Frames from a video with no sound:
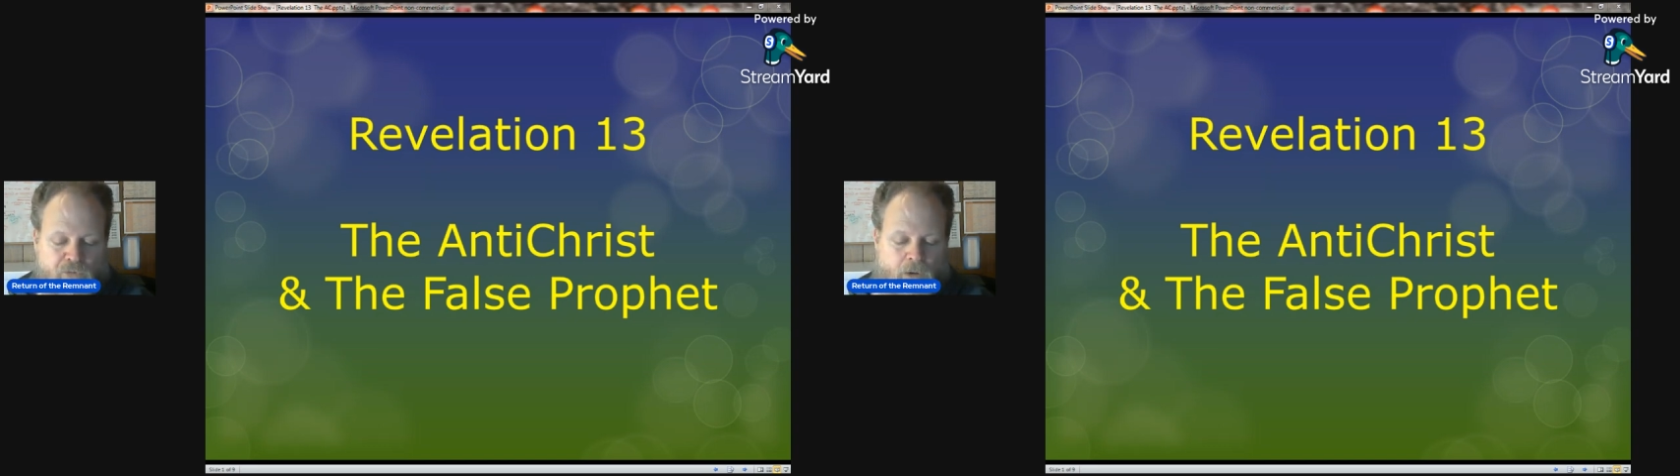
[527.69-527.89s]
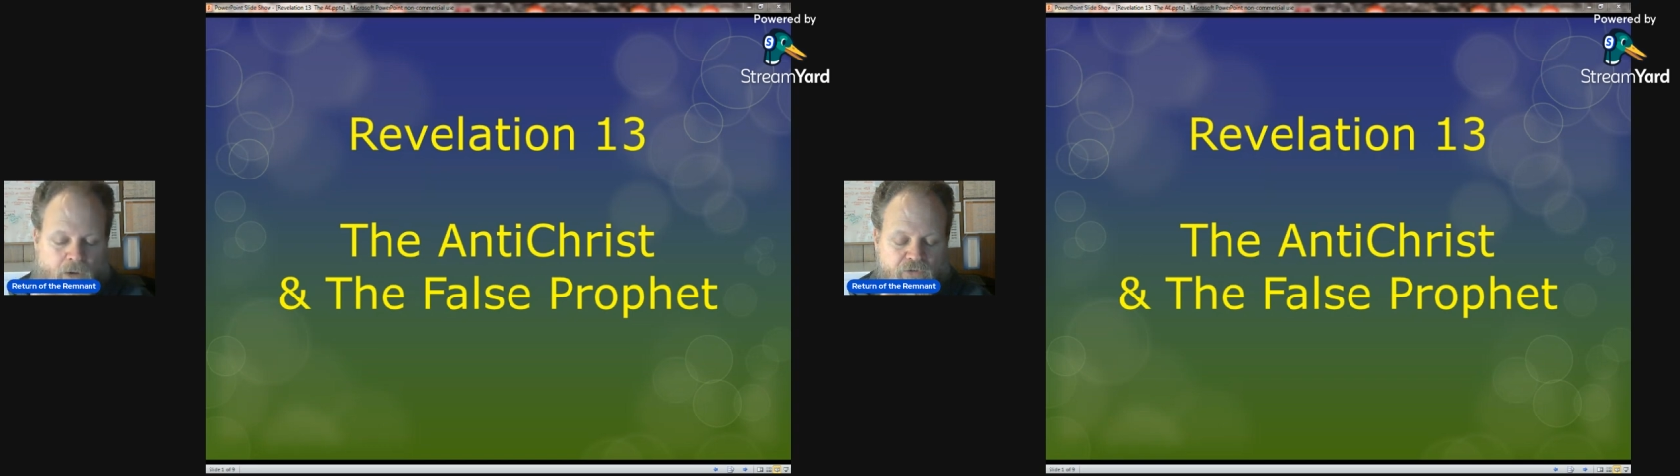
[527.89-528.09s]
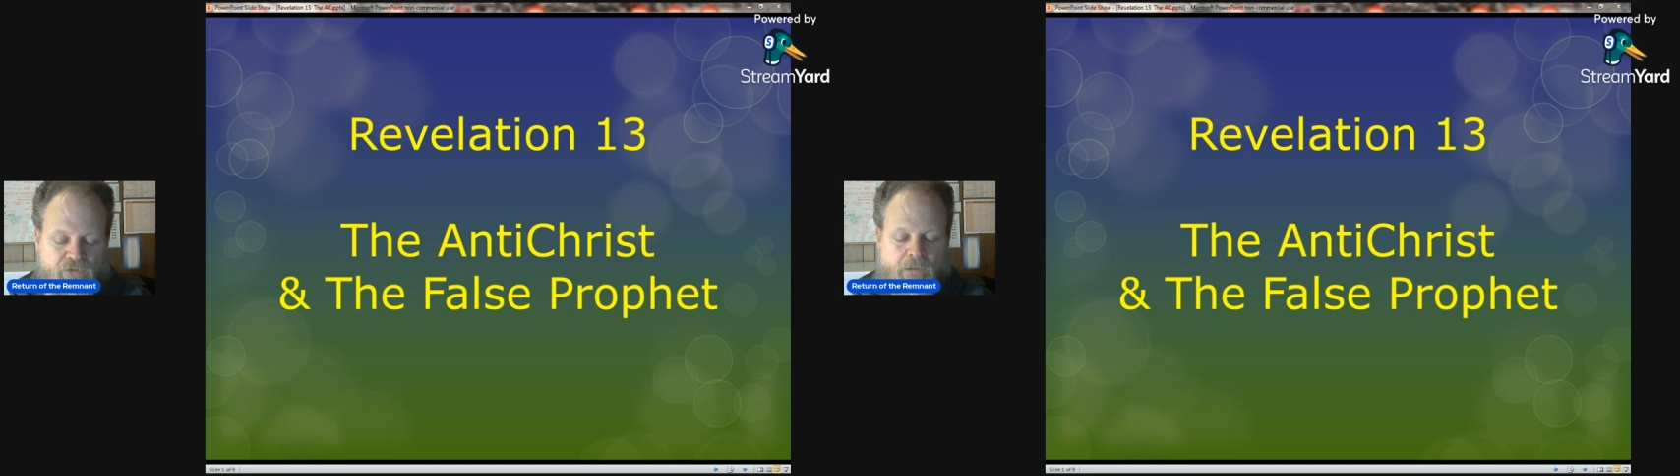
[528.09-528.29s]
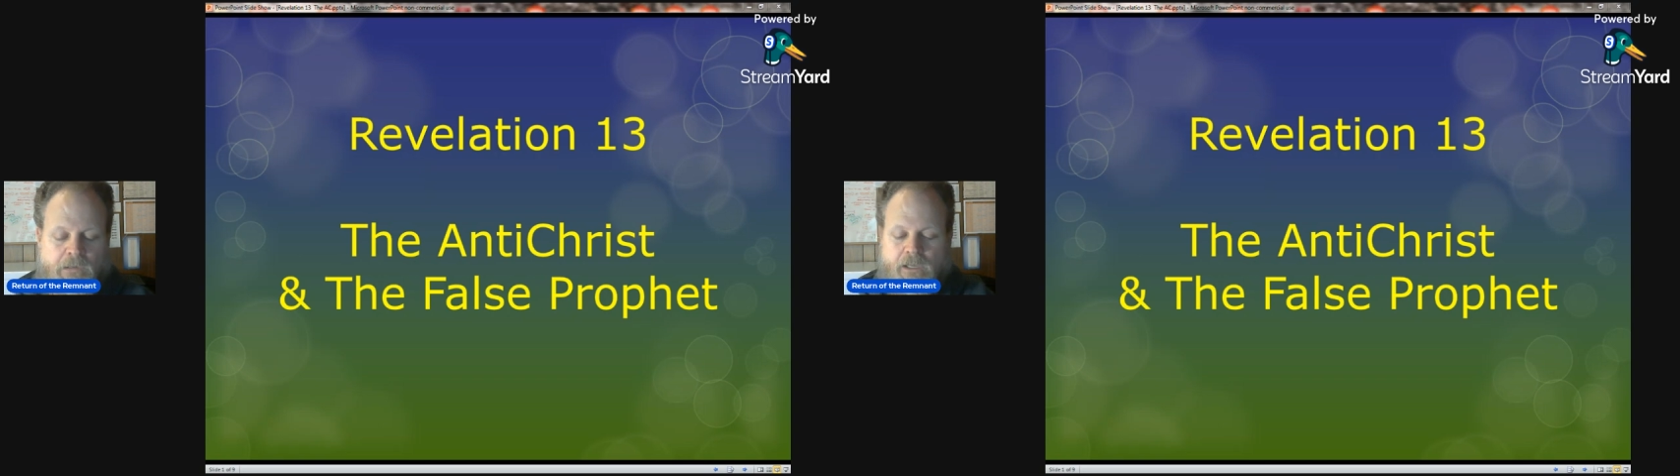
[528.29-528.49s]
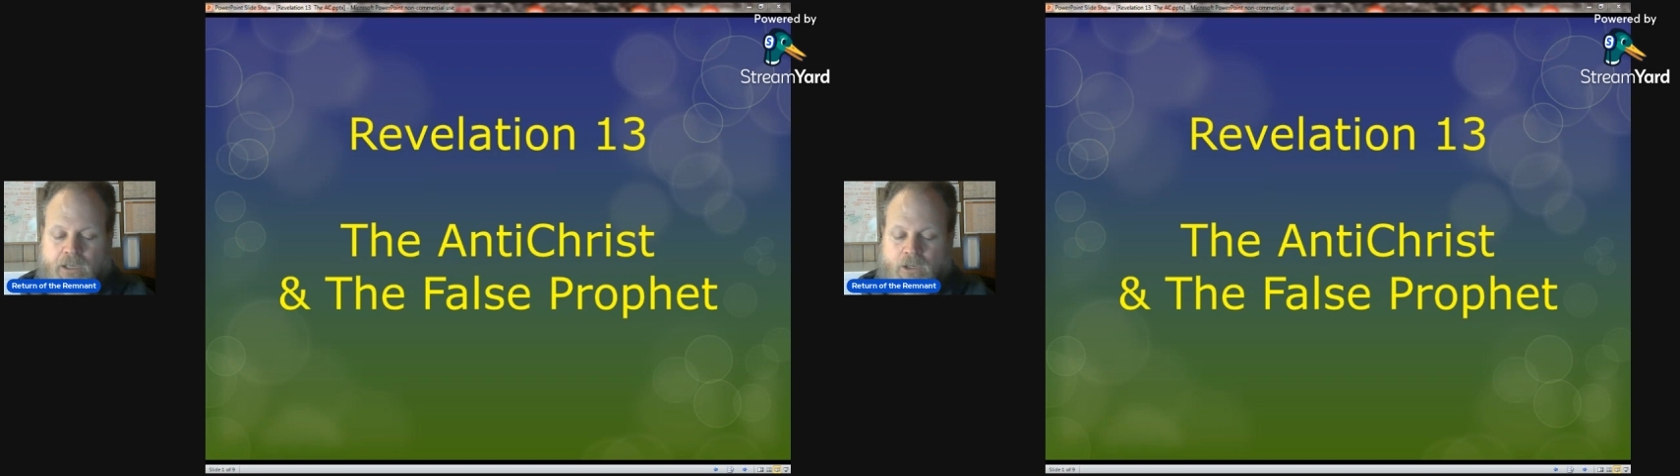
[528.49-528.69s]
months.
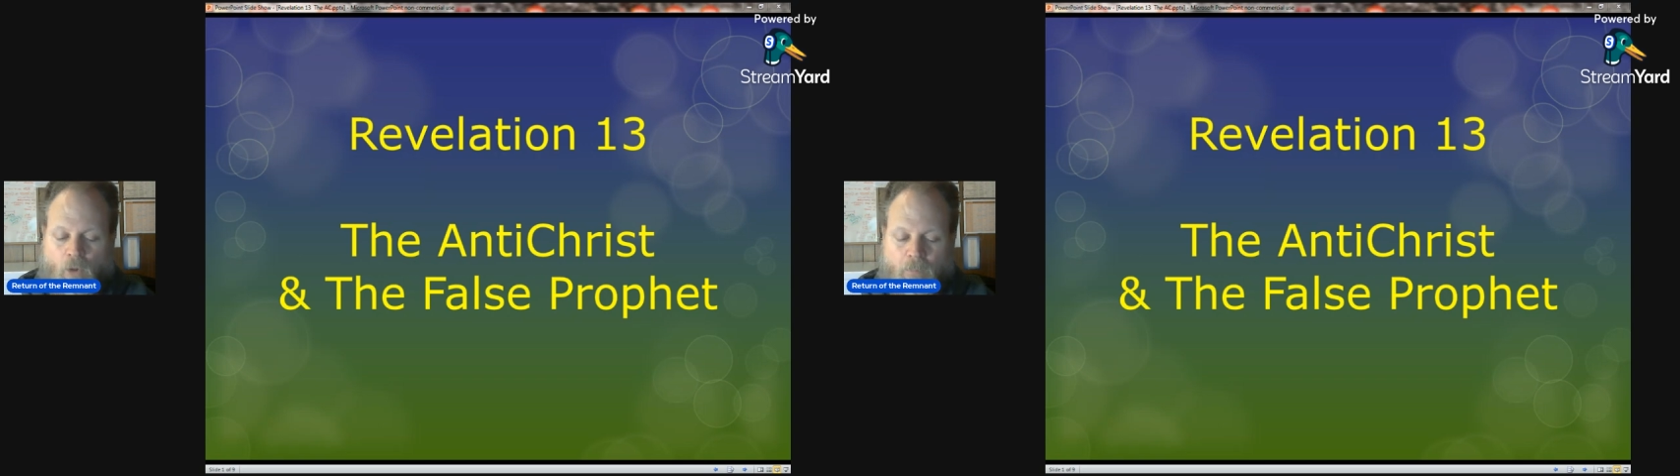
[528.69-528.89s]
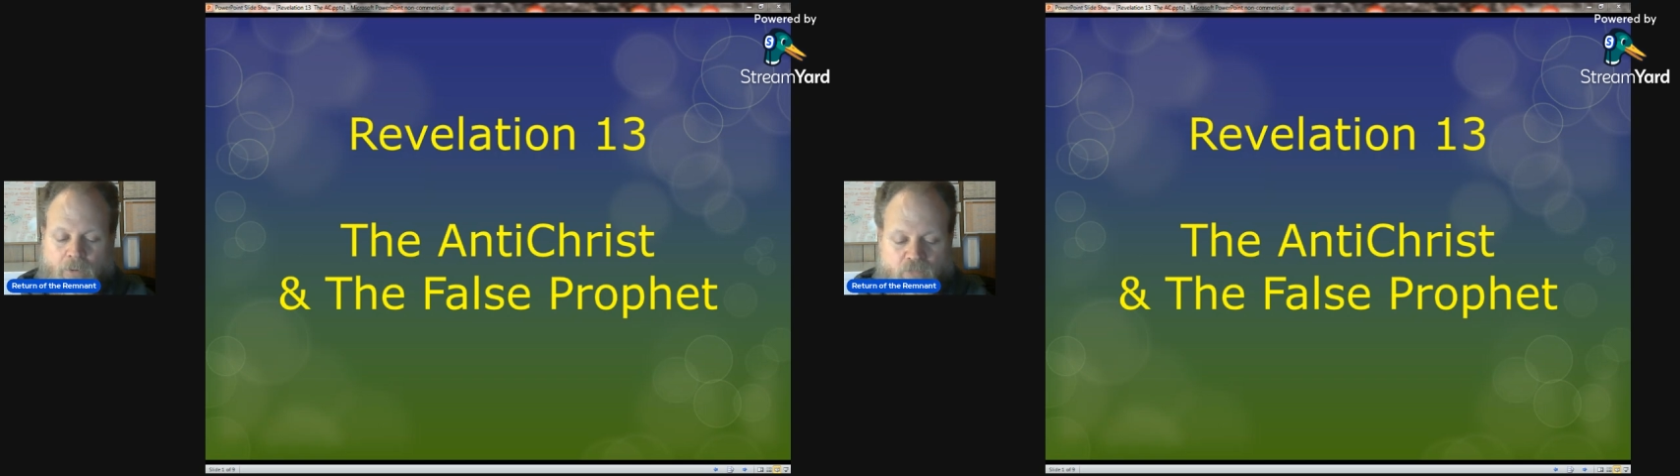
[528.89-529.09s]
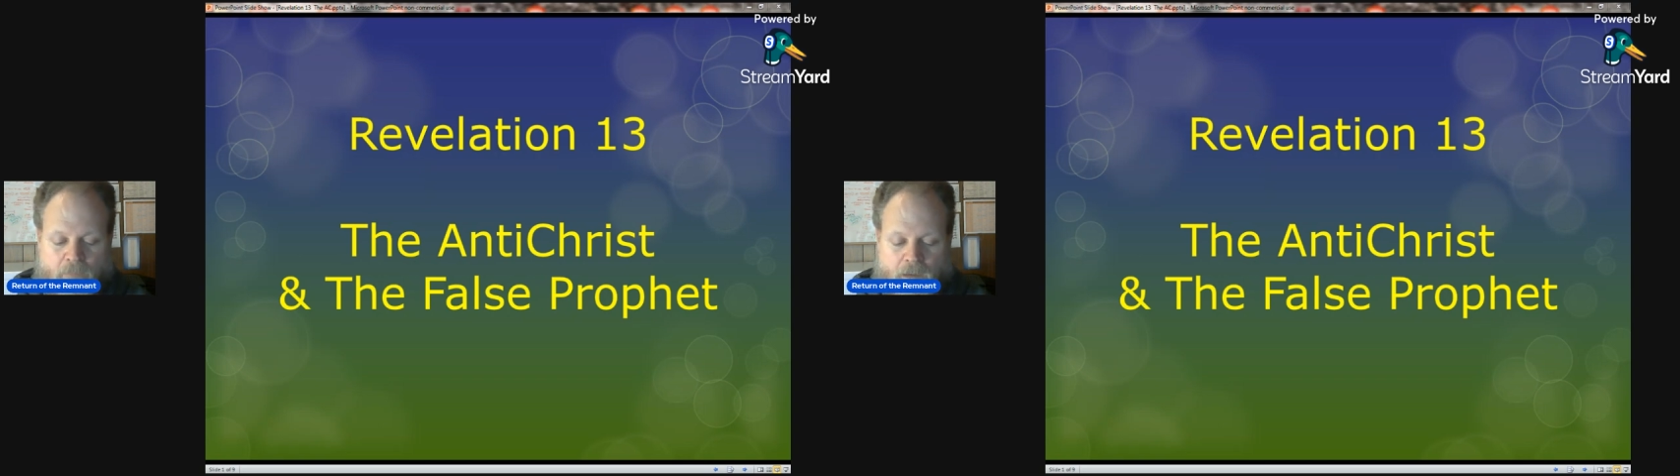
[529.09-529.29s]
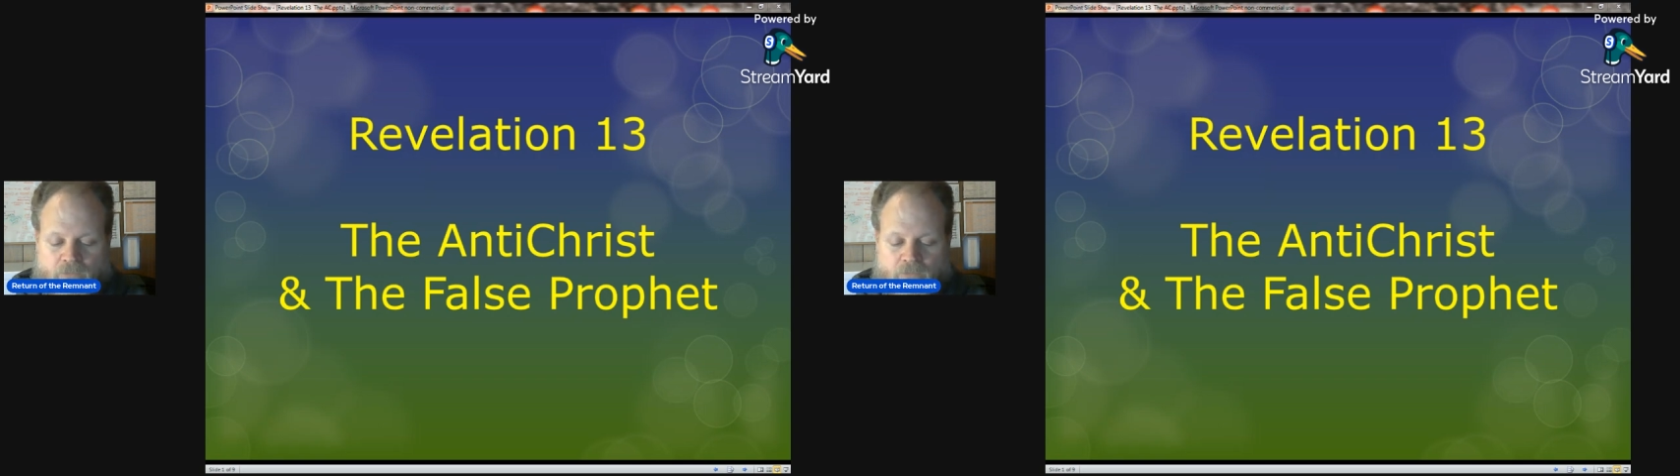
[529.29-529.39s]
It opened its mouth